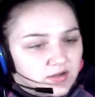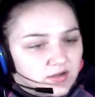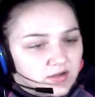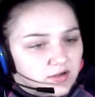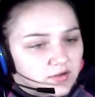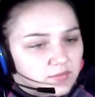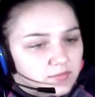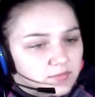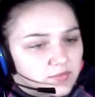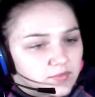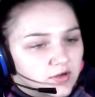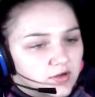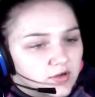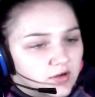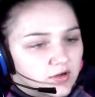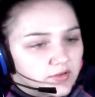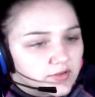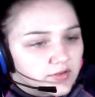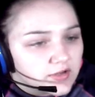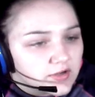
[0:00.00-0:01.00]
Although
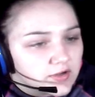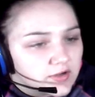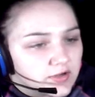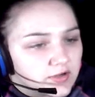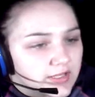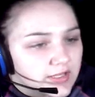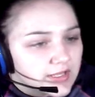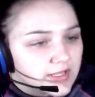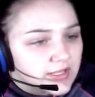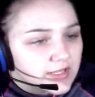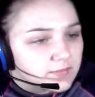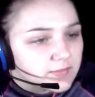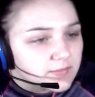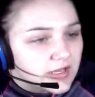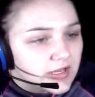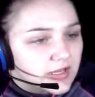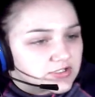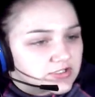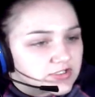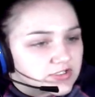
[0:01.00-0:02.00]
I can't
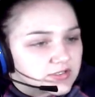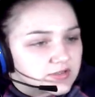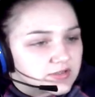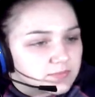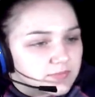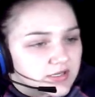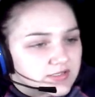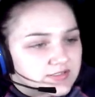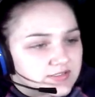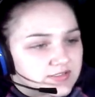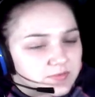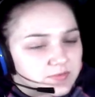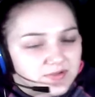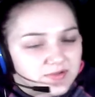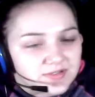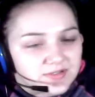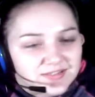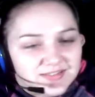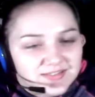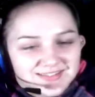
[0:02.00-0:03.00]
imagine the mess
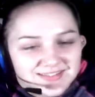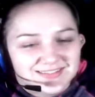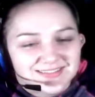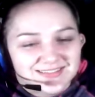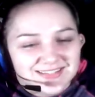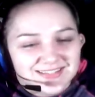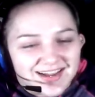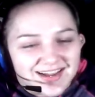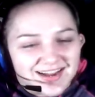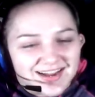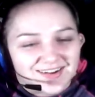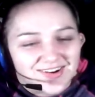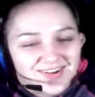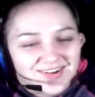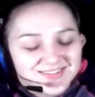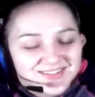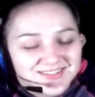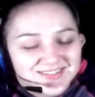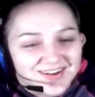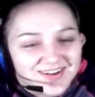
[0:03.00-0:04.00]
was inside.
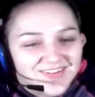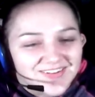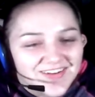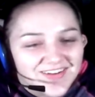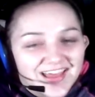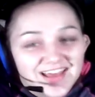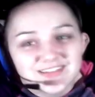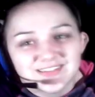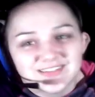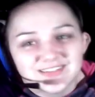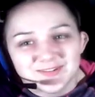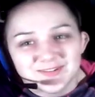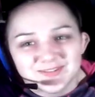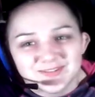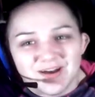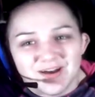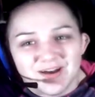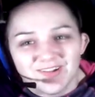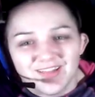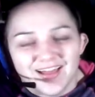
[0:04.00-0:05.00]
Also, sounds
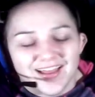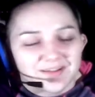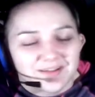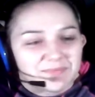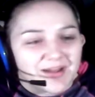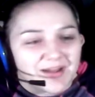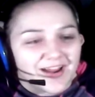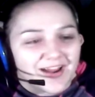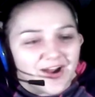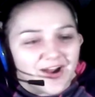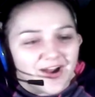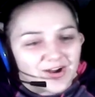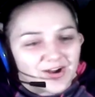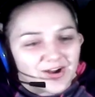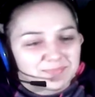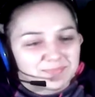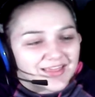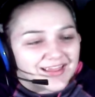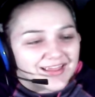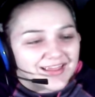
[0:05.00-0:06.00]
about like my
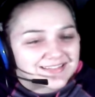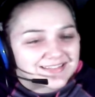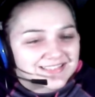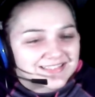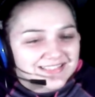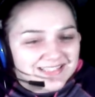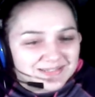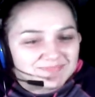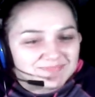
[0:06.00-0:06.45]
art place.